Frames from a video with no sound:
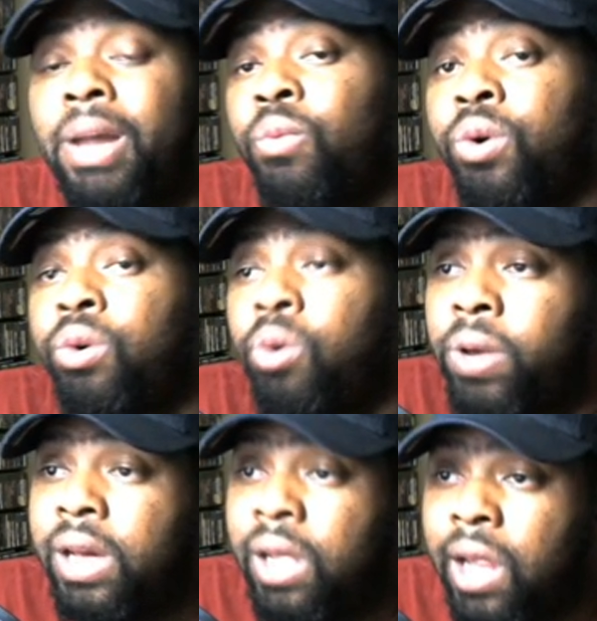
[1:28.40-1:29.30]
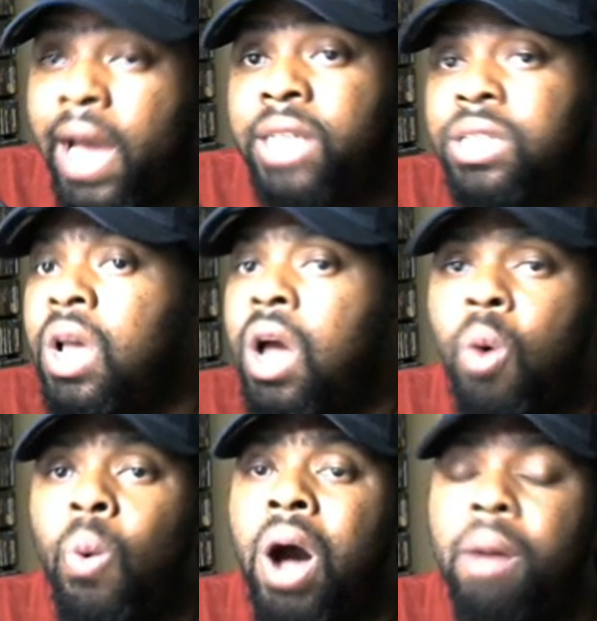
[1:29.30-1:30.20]
the recruiting class a
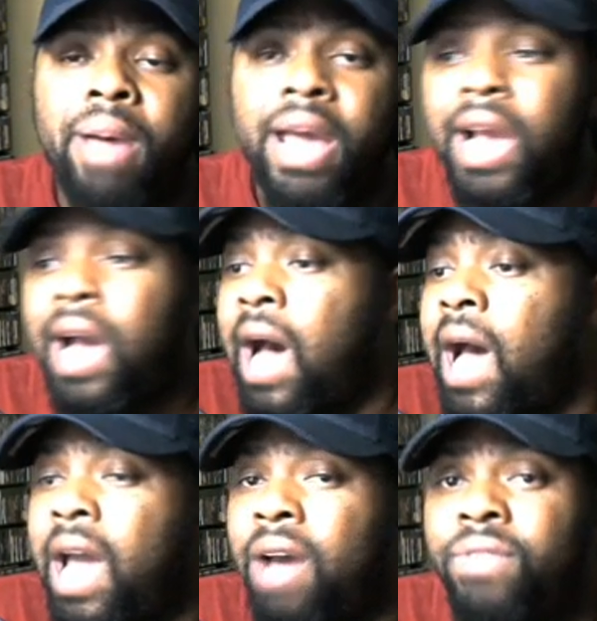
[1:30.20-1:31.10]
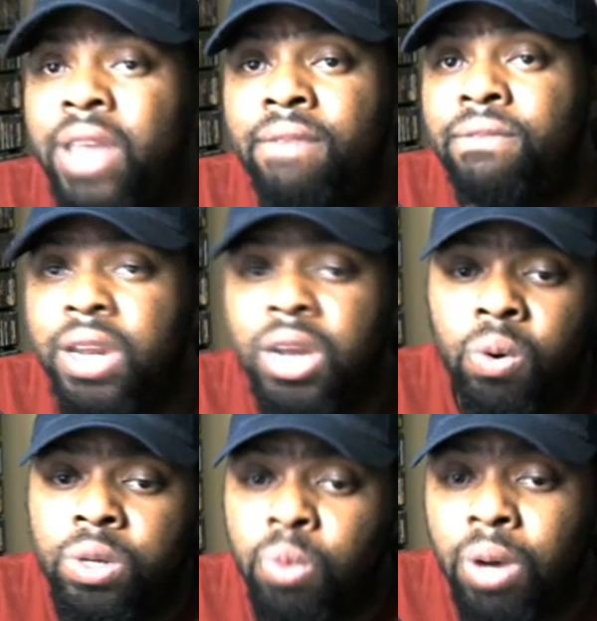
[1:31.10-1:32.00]
while back. I have that
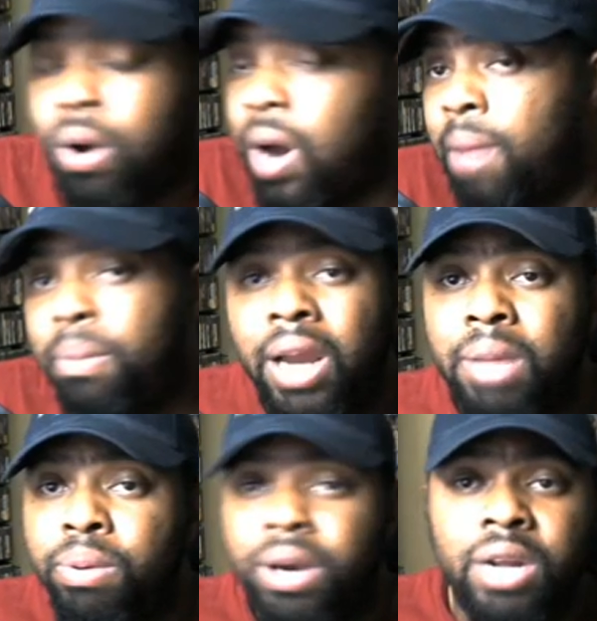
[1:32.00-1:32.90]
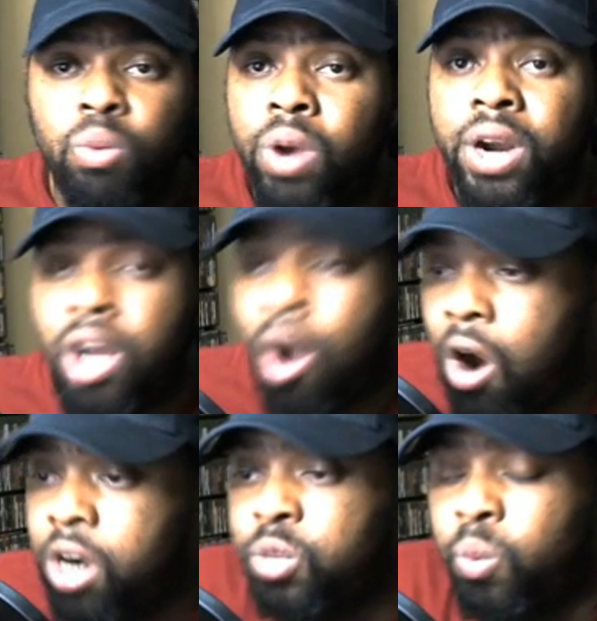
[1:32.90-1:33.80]
video as well. I'll probably put it in one of the
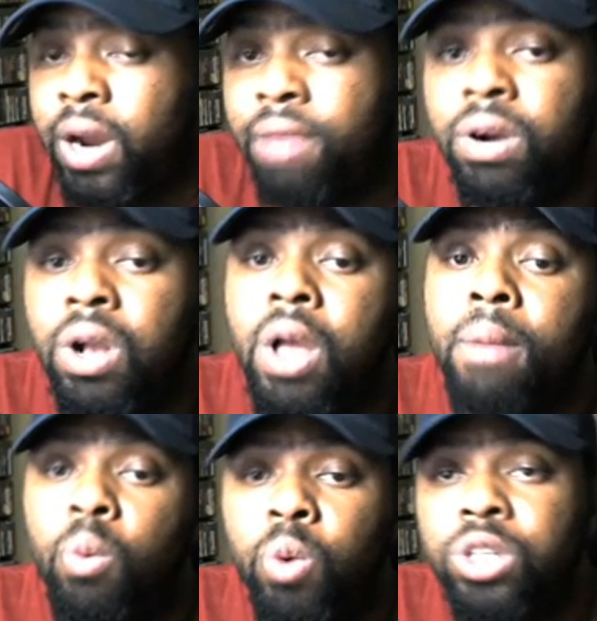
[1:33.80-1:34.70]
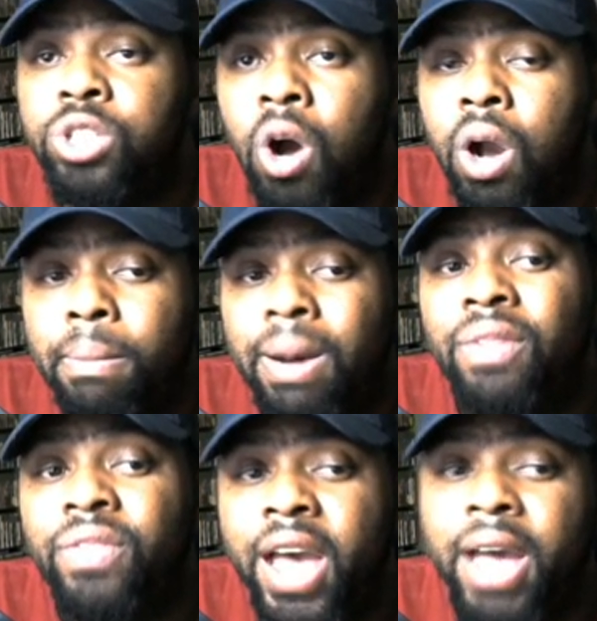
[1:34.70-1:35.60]
cards or whatever, but we'll talk
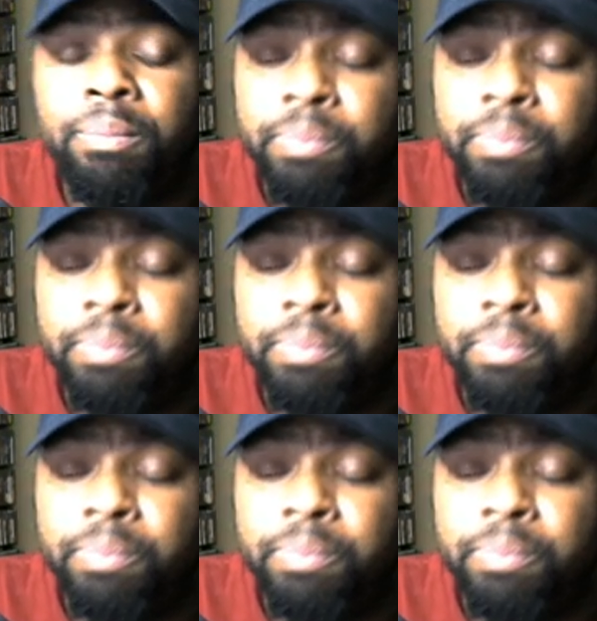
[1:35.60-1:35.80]
about that.